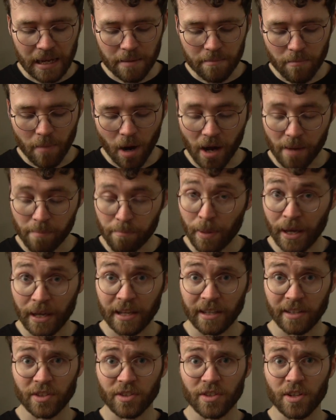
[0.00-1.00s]
my
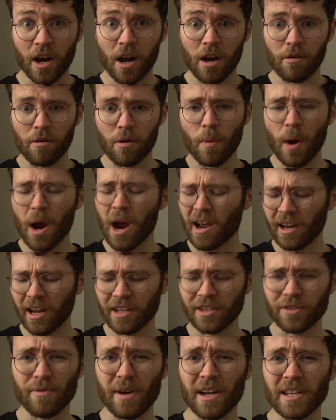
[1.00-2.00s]
picking style and where I
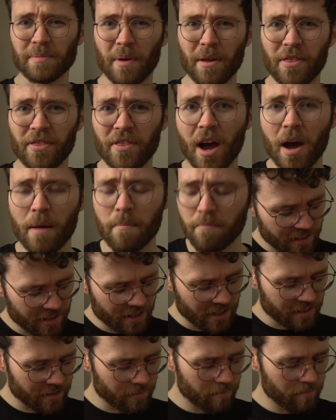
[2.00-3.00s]
like to rest my thumb
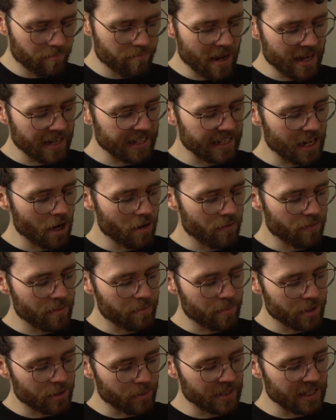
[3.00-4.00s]
is mainly over
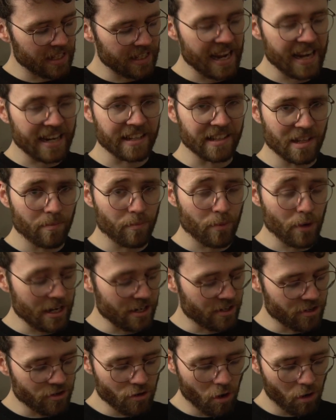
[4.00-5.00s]
between the neck and the
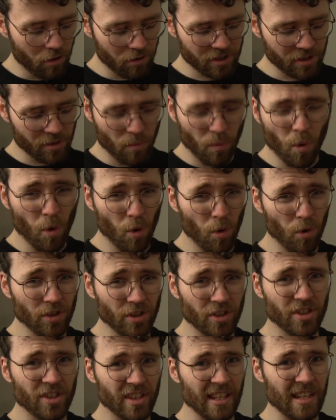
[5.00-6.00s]
bridge, not
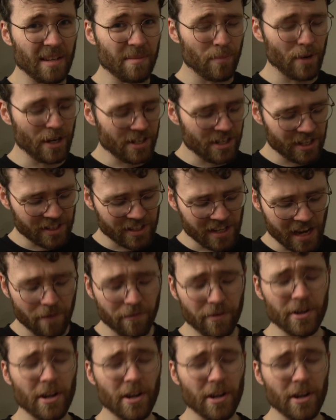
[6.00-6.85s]
towards the bridge itself.